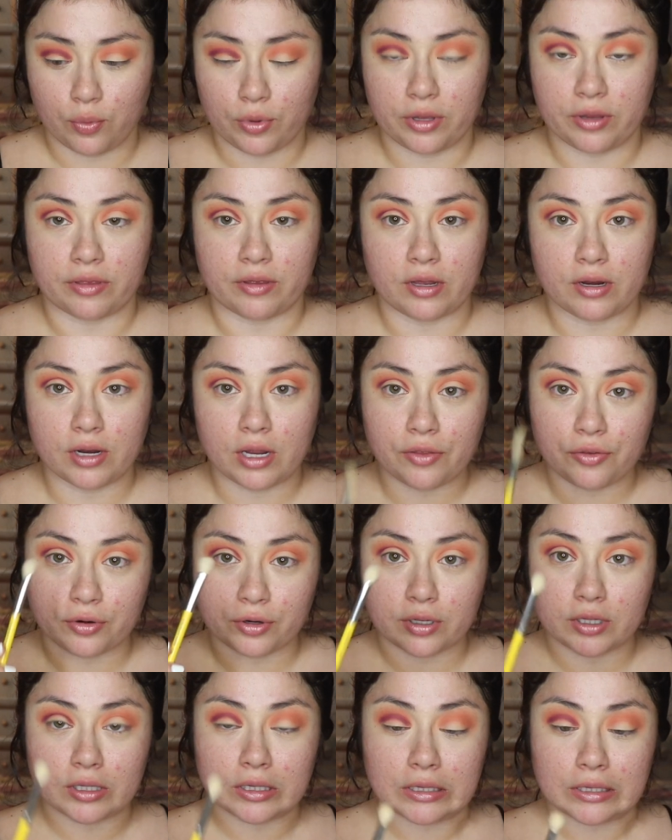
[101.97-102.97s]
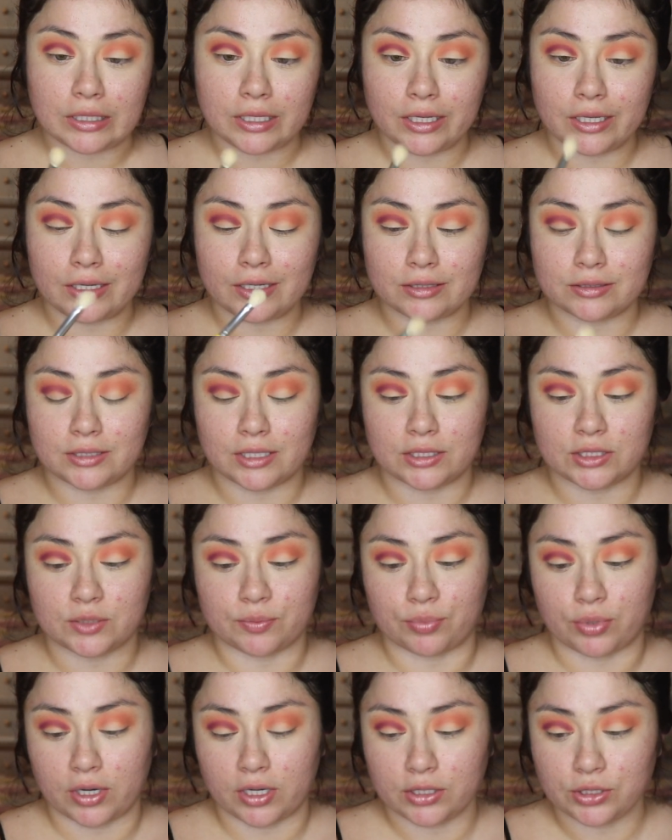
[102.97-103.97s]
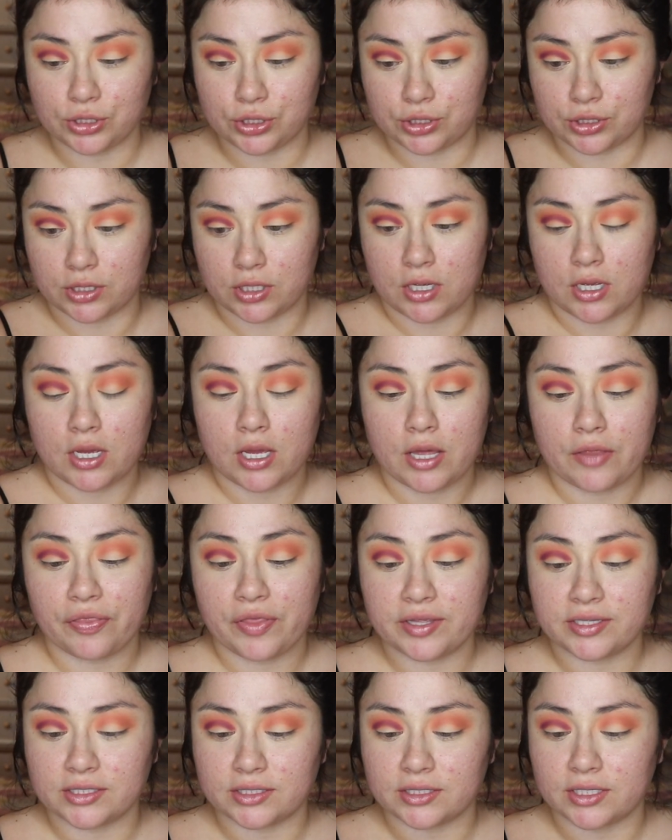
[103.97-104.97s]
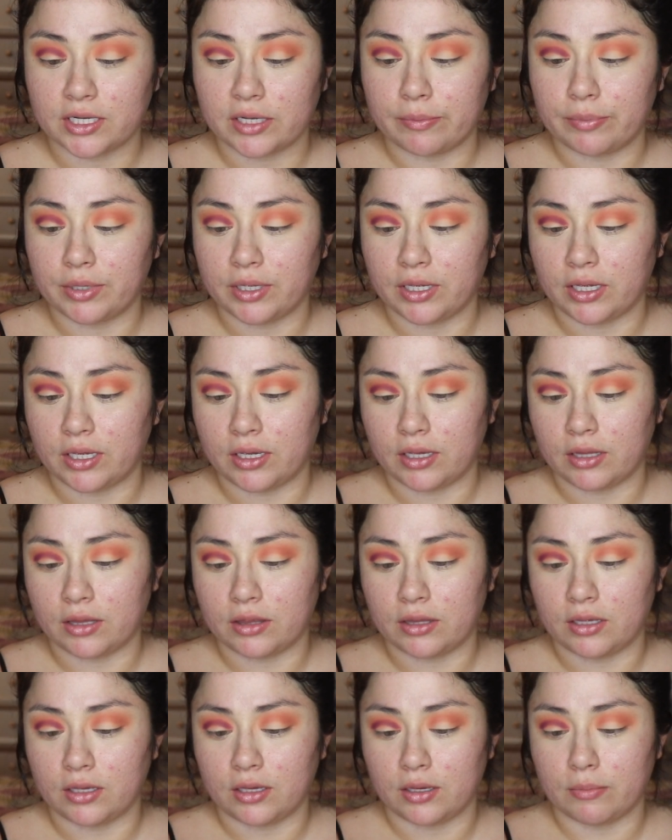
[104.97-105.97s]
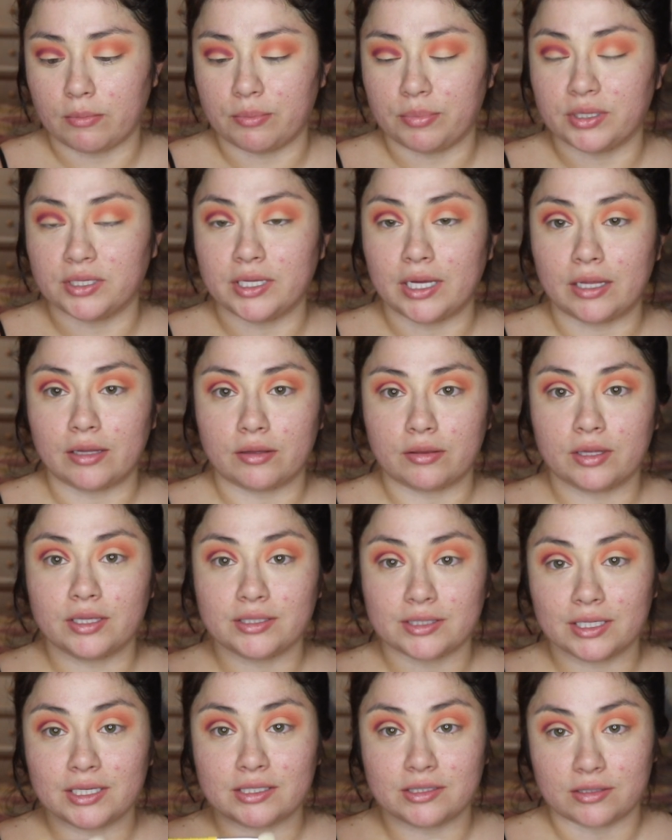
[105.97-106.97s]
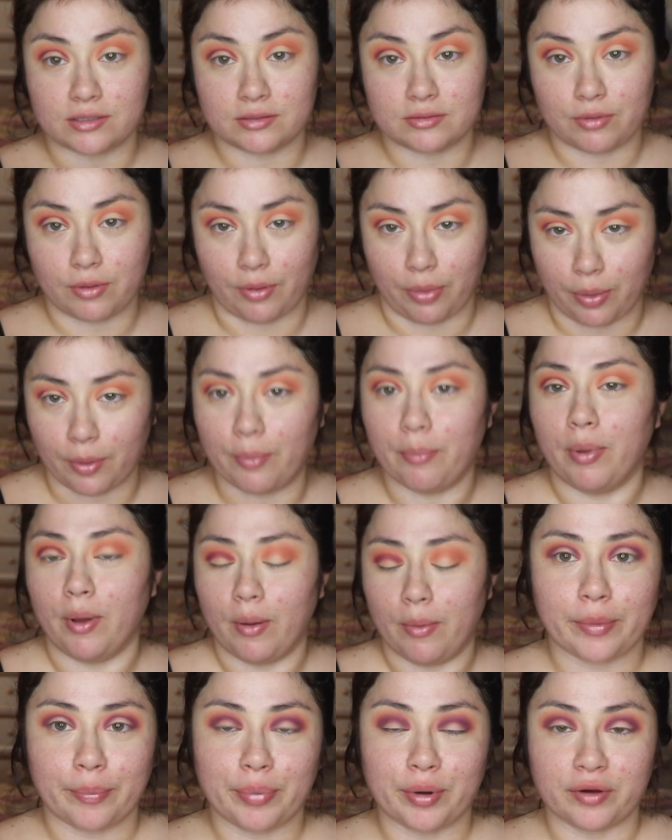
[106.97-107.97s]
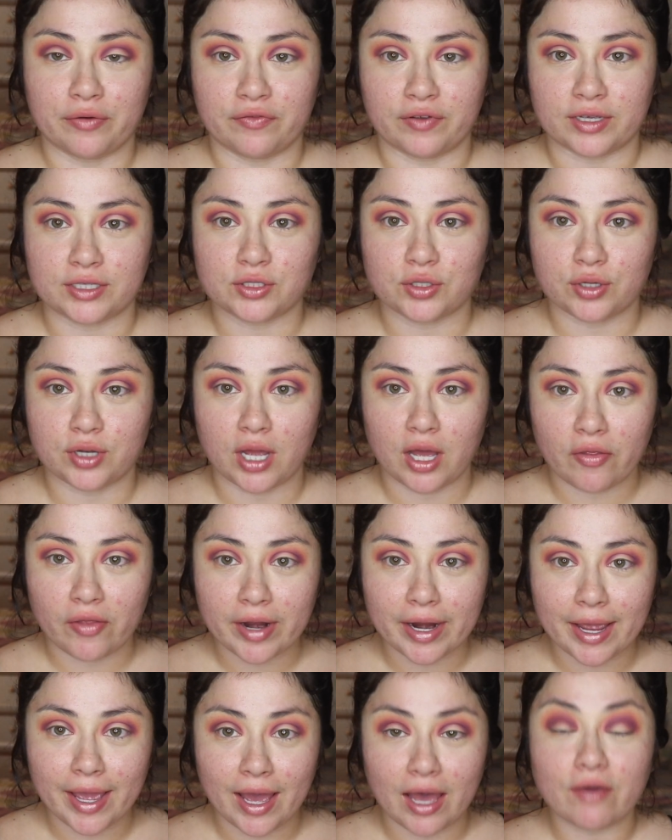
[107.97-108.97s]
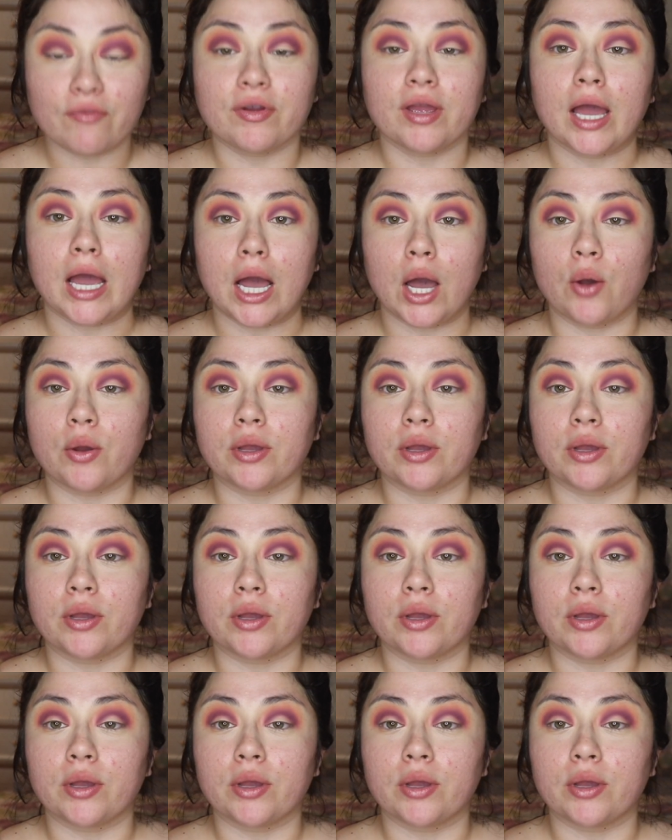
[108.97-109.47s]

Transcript: With another clean, dense brush. This is gonna be the Bedel. This is the perfect. So now that I have it,